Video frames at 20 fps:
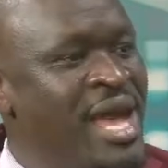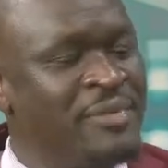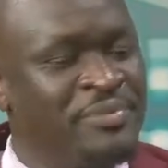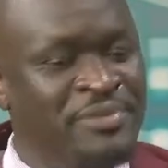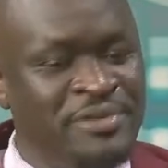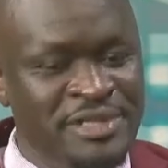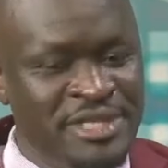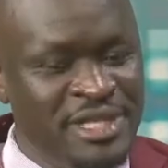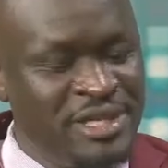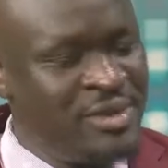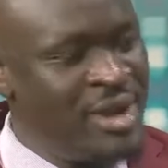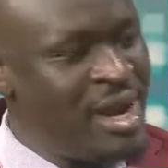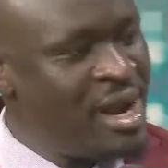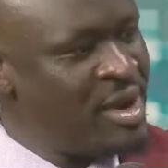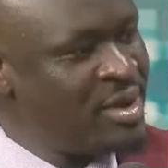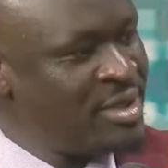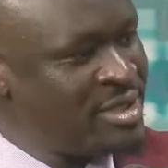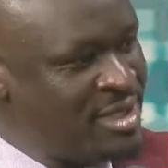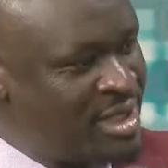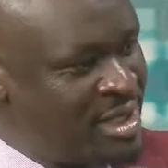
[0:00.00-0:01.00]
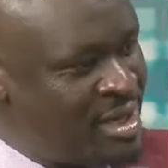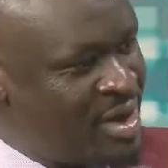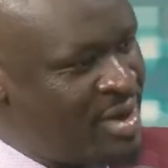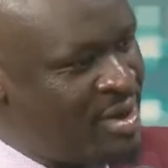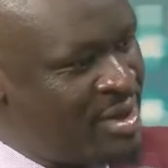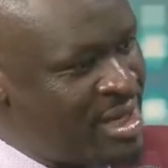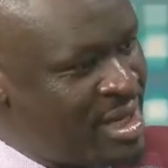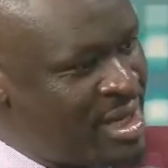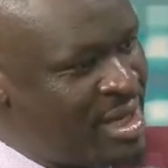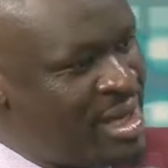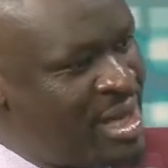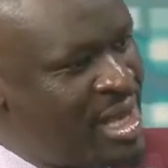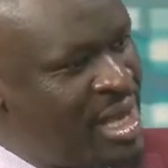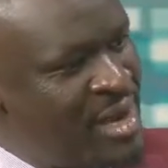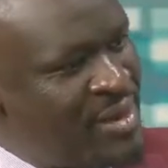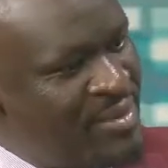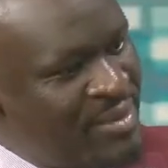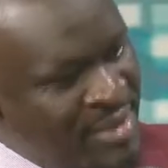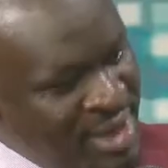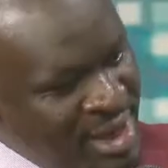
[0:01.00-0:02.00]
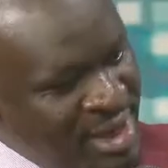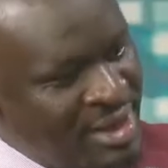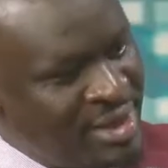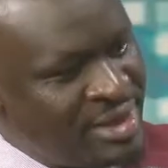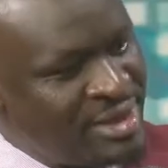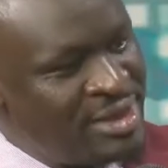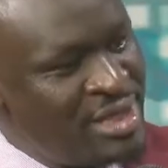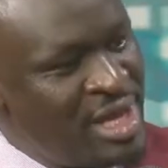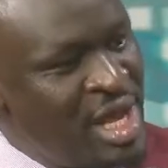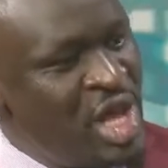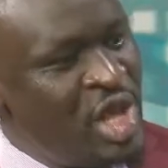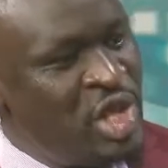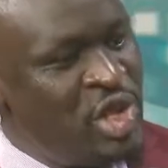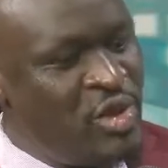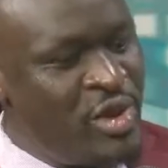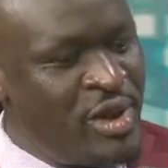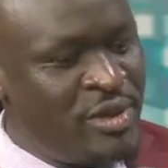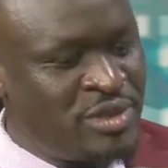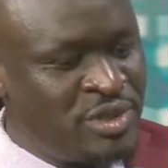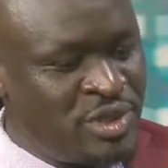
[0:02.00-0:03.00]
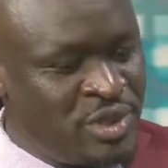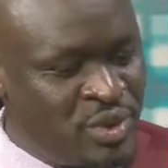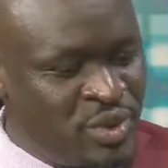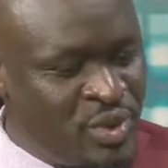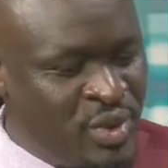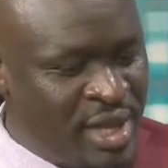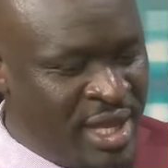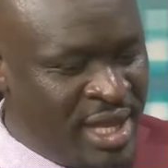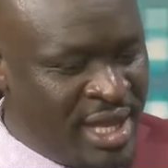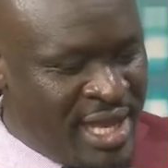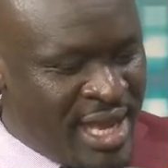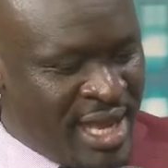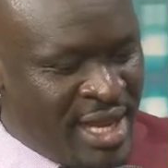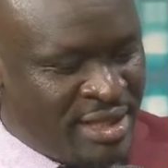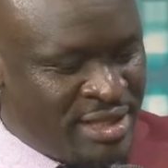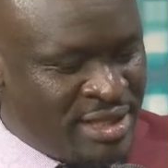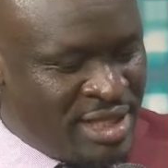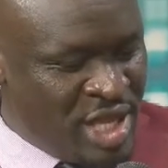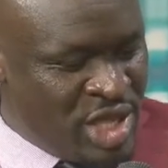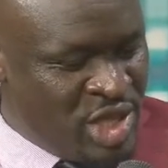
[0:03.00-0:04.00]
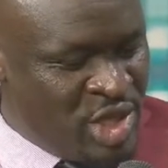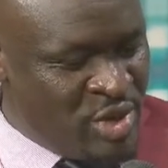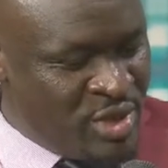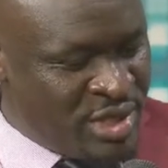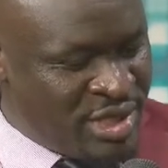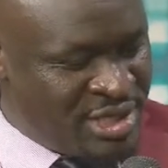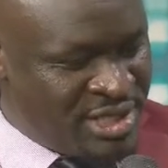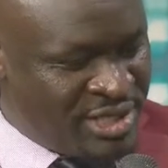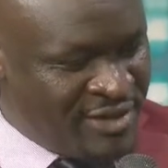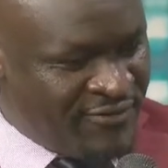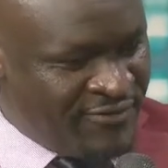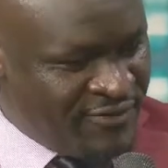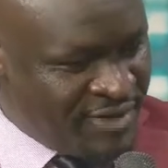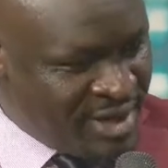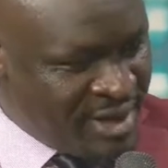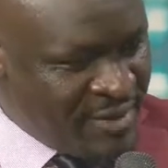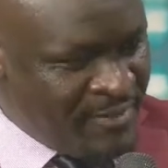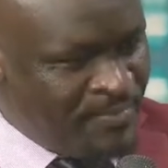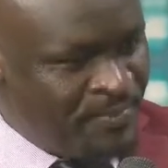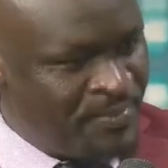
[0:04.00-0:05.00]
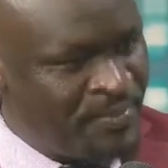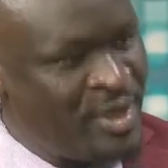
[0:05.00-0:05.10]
And putting your house in order means you have to get your CV,